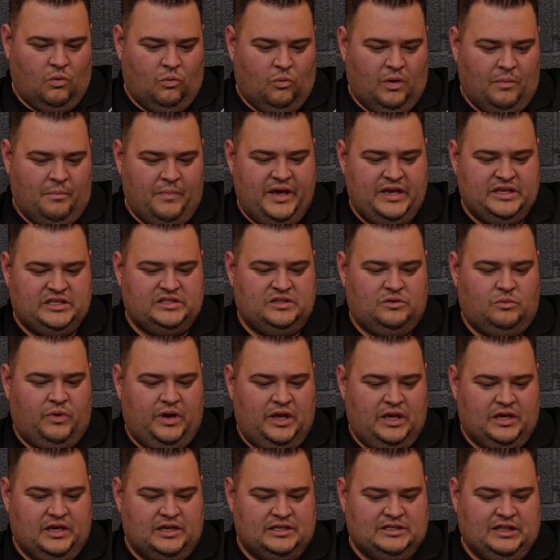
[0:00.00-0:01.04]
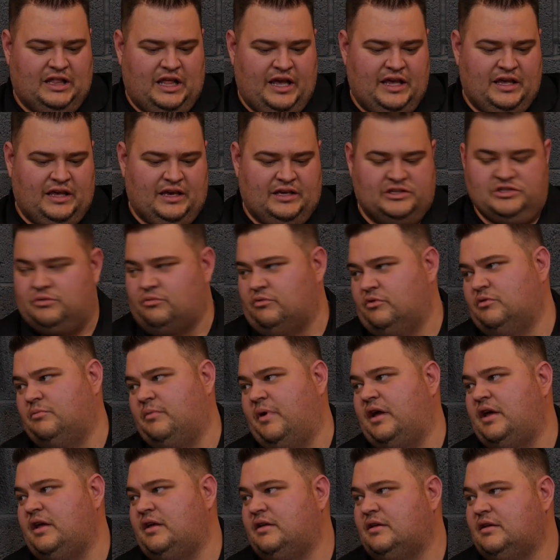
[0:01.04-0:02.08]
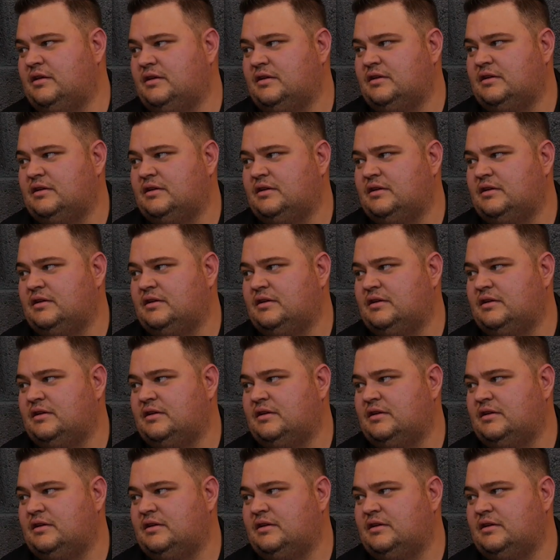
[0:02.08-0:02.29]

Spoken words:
what Masen Wake is like as a roommate.